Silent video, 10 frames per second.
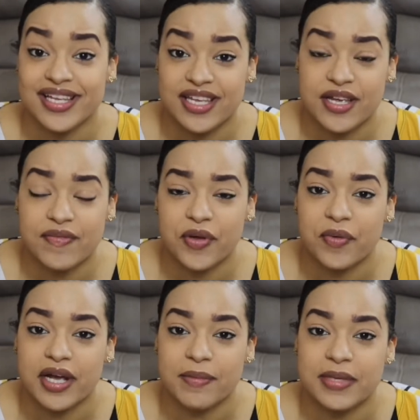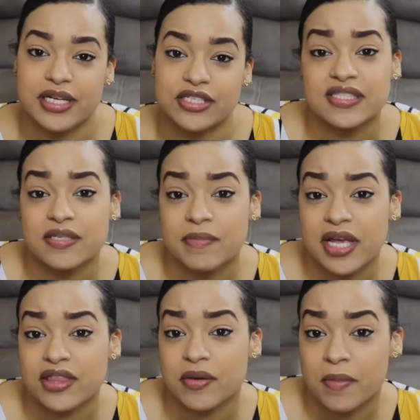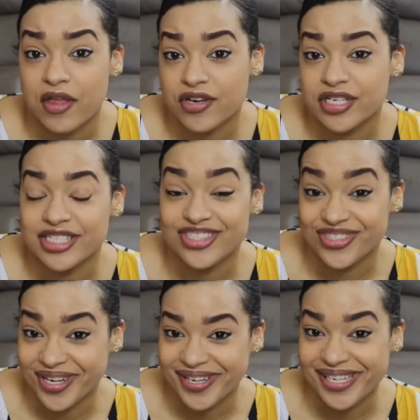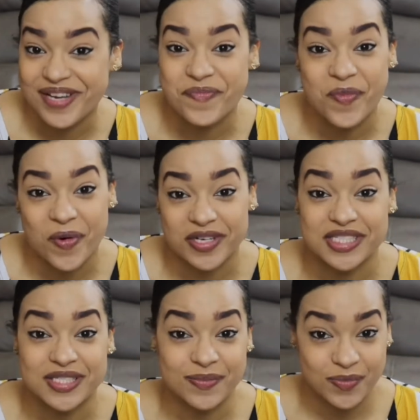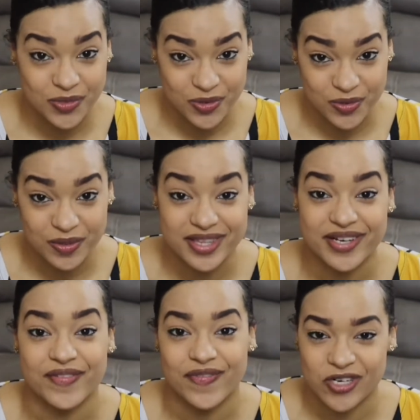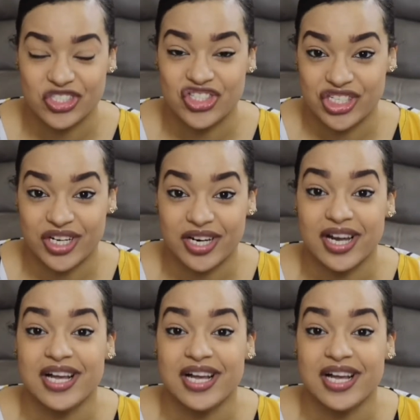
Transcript: give and recommend to make their motherhood journey more smooth their first year.